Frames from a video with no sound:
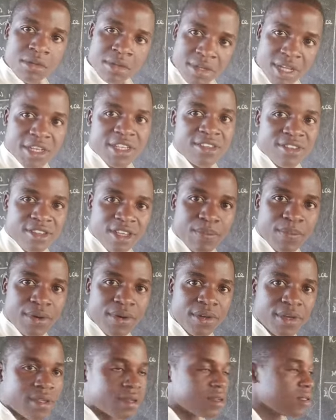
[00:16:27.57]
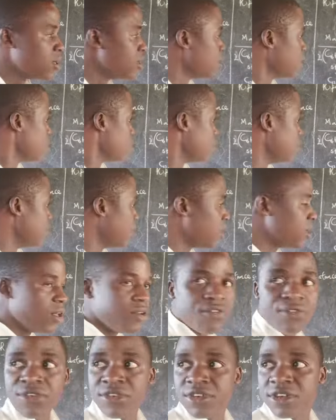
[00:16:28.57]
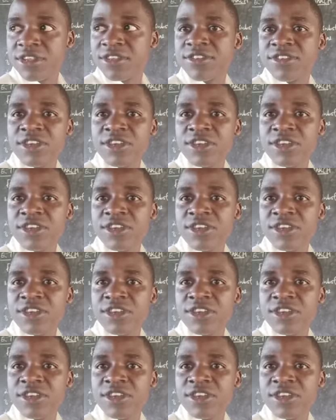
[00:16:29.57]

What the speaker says: That is the point. Then if it is